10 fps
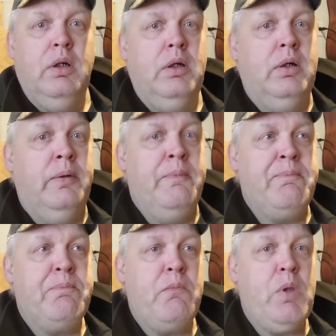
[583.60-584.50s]

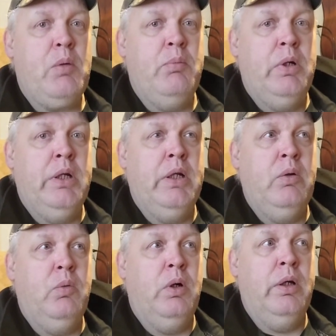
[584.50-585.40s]
But
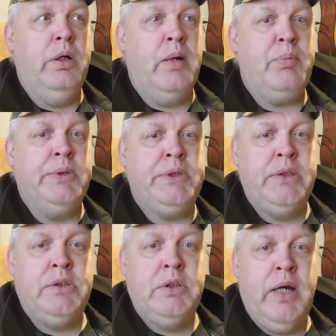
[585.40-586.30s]
anyway, I
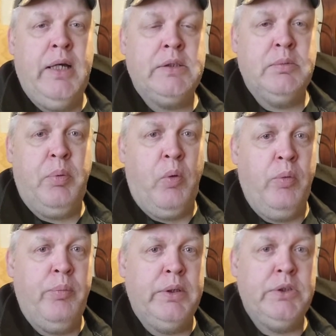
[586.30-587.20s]
appreciate you guys
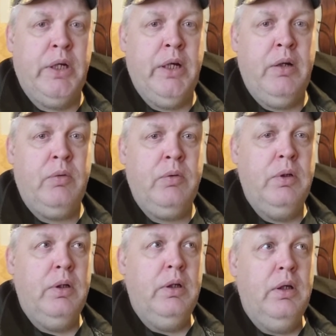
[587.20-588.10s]
supporting my channel.
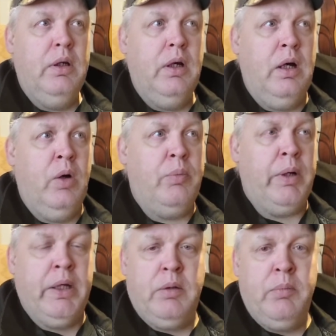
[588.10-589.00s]
I hope
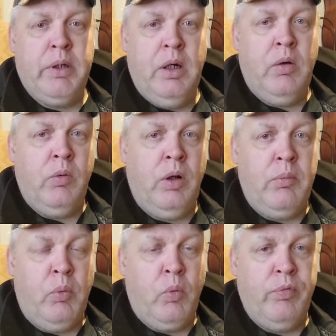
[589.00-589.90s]
I get to make a whole
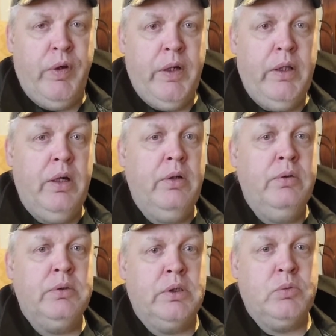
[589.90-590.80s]
lot more
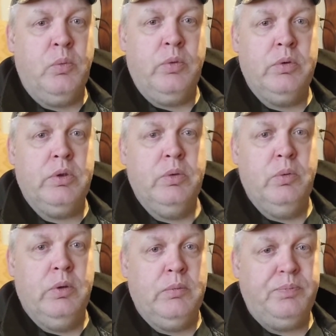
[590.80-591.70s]
videos. I was wanting
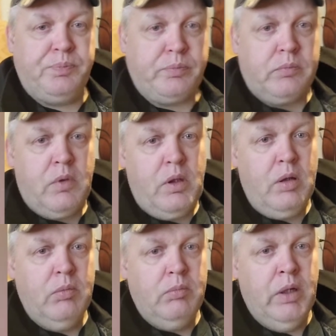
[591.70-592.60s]
to
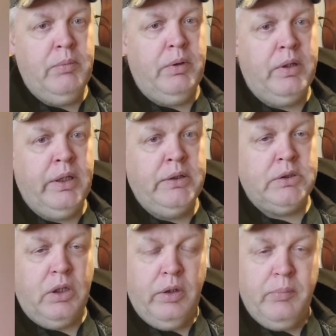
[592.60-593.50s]
maybe
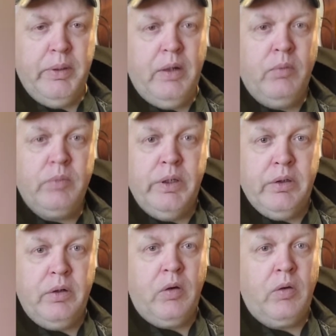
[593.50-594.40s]
teach a little bit on
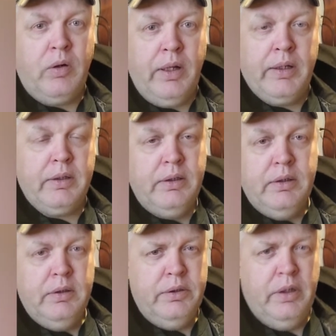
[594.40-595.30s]
guitar, like,
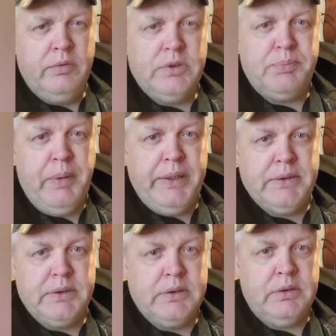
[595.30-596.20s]
just
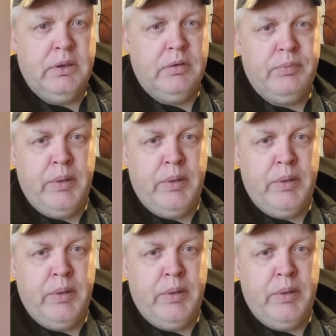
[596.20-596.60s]
basic stuff.